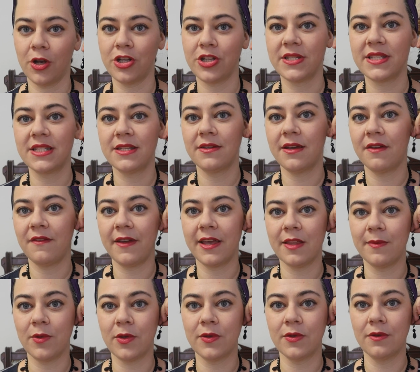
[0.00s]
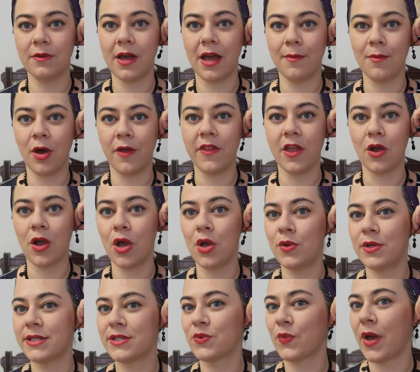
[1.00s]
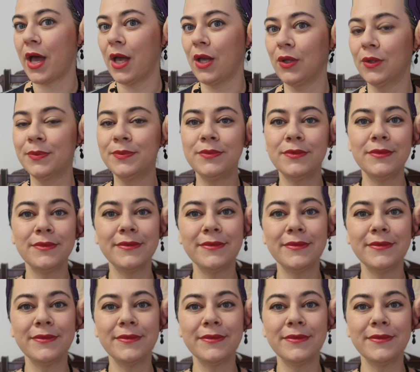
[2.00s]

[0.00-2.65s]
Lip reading: purchased available on their own as well.